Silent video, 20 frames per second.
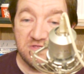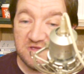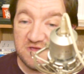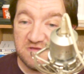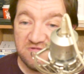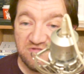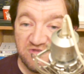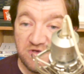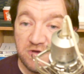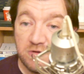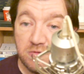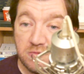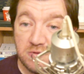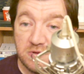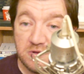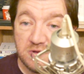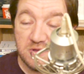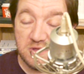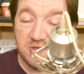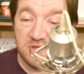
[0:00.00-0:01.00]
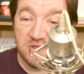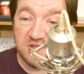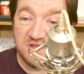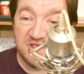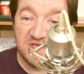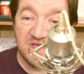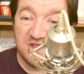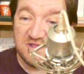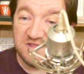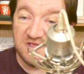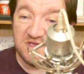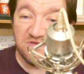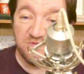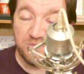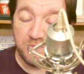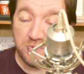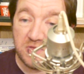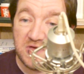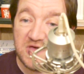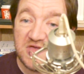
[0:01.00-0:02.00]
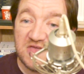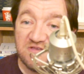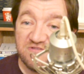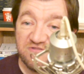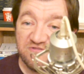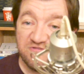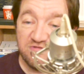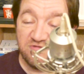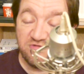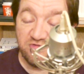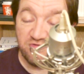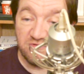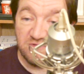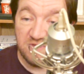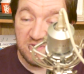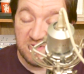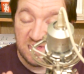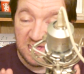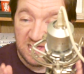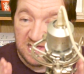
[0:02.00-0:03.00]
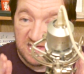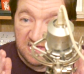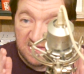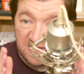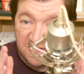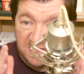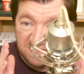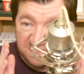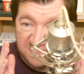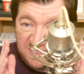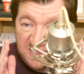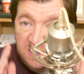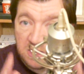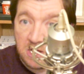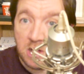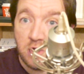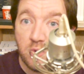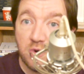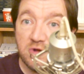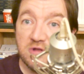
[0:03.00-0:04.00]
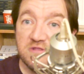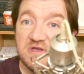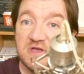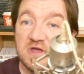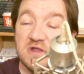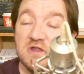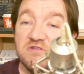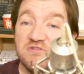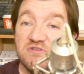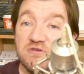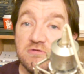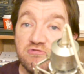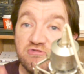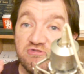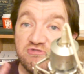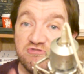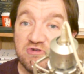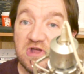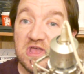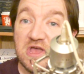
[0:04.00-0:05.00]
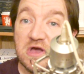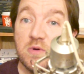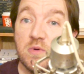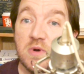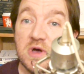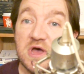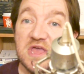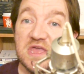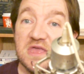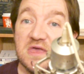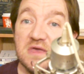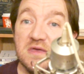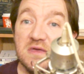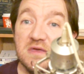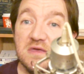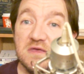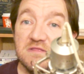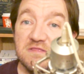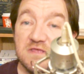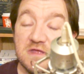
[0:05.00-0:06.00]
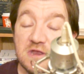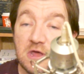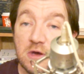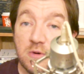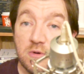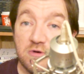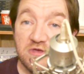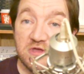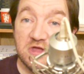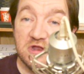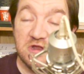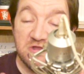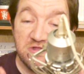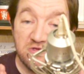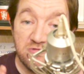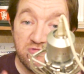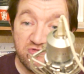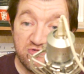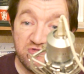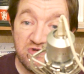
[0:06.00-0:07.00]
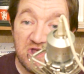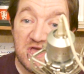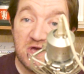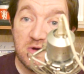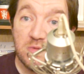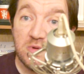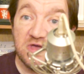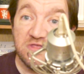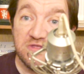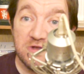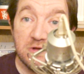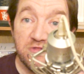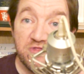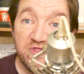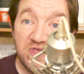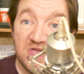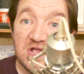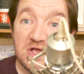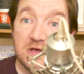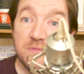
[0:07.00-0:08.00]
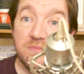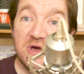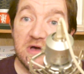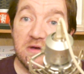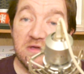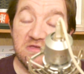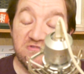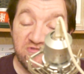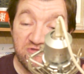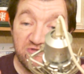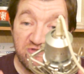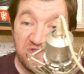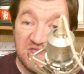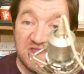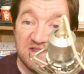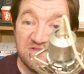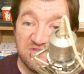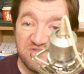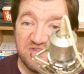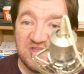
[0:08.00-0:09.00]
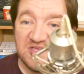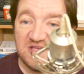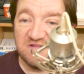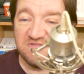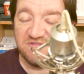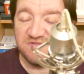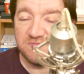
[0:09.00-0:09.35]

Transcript: So these players, they know what they're going to do straight away. They know what they're going to do straight away. They don't think about it. It's just instinct.